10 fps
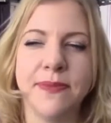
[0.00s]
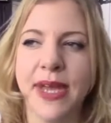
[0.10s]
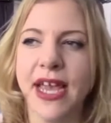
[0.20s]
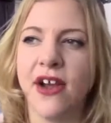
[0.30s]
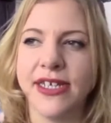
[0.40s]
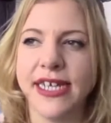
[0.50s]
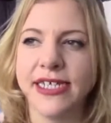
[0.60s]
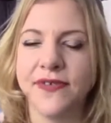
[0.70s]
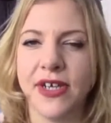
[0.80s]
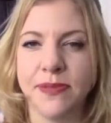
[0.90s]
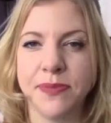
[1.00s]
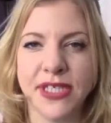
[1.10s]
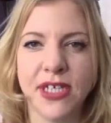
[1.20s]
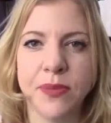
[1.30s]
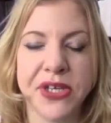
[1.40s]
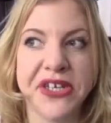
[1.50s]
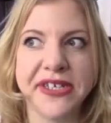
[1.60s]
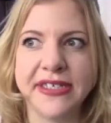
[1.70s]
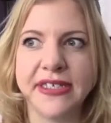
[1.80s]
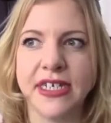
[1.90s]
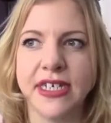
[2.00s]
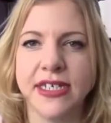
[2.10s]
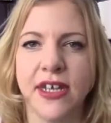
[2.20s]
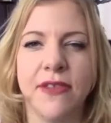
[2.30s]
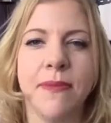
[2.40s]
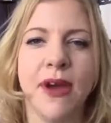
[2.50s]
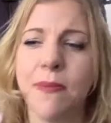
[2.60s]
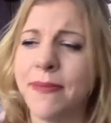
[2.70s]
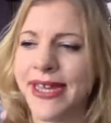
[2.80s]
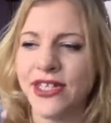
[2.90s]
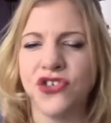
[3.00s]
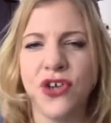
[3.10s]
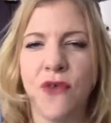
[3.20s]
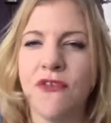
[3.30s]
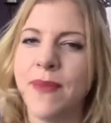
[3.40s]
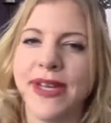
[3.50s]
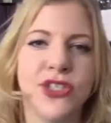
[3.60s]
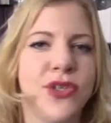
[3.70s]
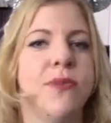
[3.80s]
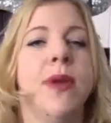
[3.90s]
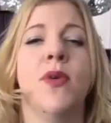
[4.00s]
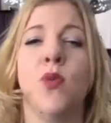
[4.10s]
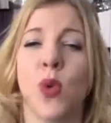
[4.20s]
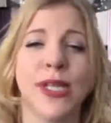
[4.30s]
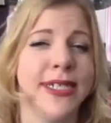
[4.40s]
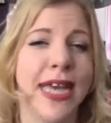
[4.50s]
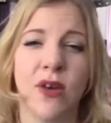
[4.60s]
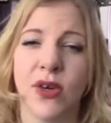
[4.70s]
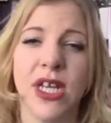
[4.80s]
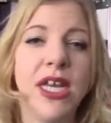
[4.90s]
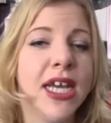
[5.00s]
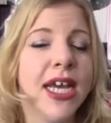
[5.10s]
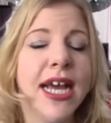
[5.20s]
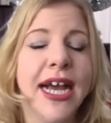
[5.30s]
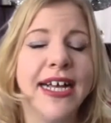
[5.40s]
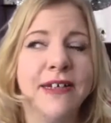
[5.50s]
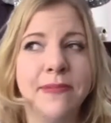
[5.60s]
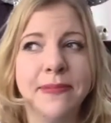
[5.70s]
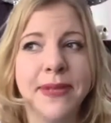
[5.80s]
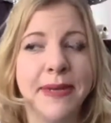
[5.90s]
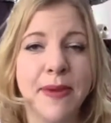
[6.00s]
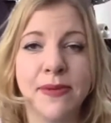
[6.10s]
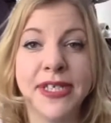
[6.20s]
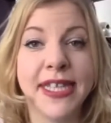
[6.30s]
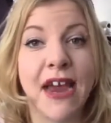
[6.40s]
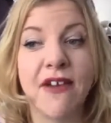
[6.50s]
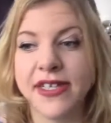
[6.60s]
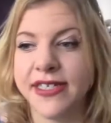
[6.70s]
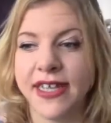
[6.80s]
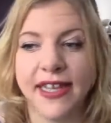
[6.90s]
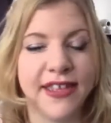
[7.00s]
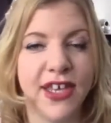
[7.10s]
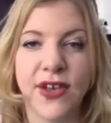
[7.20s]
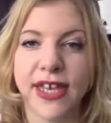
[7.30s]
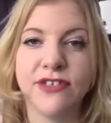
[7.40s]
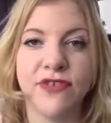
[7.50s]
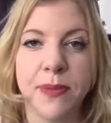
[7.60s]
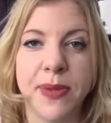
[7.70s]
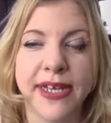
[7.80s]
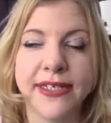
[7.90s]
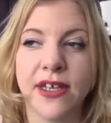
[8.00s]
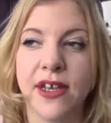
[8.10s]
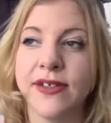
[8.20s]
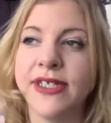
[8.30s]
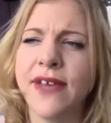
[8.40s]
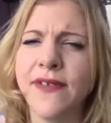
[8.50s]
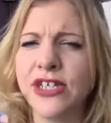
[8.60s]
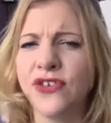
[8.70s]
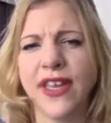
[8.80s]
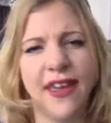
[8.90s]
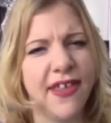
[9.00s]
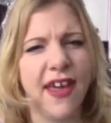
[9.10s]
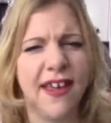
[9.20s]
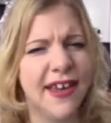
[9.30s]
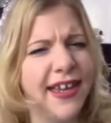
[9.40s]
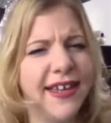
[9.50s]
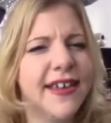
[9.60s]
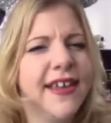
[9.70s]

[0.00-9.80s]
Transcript: meet, I tend to find it busier because it's like on Main Street, off of Main Street, where people are walking down, and people see the characters, and the queue gets really big. So definitely try and get there early